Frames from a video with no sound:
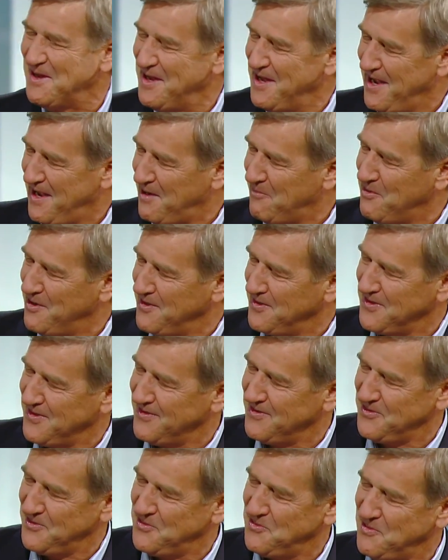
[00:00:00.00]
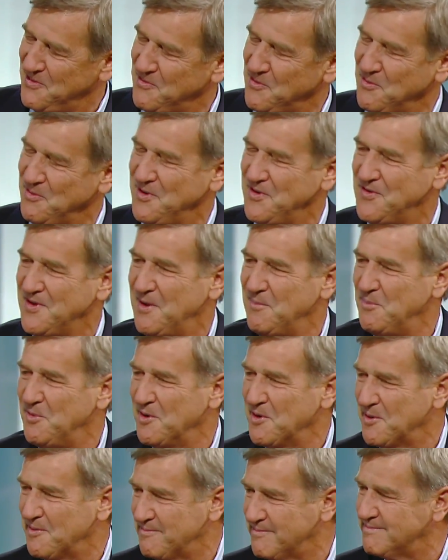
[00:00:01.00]
That I want whoever reads
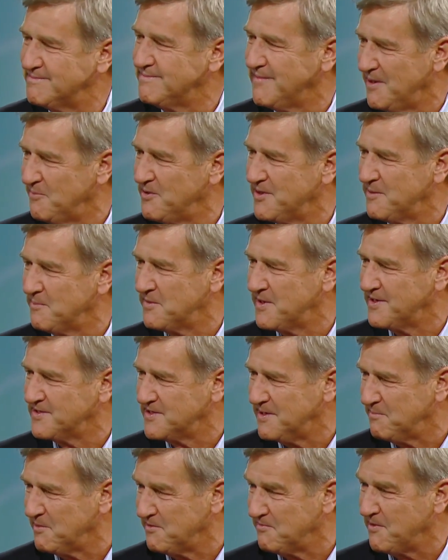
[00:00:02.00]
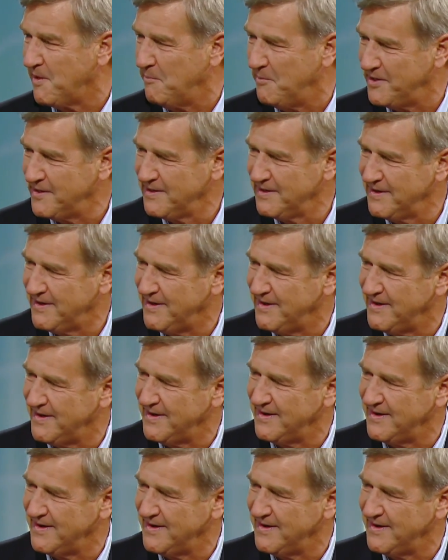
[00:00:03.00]
that book, I want them to take something from it.